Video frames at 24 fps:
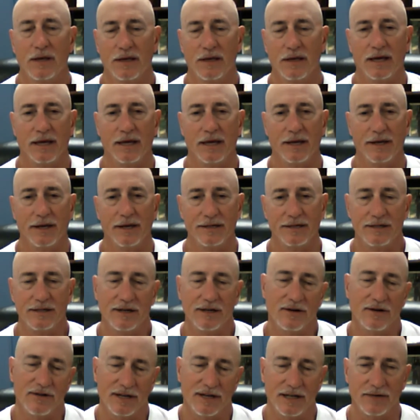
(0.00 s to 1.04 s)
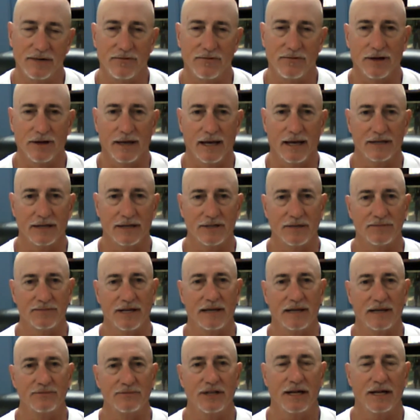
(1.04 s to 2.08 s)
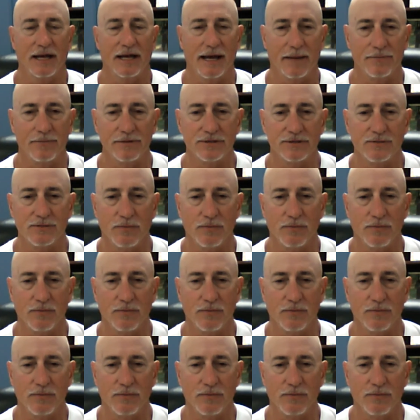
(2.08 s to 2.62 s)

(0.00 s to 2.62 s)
And, it didn't work out. Sometimes that happens.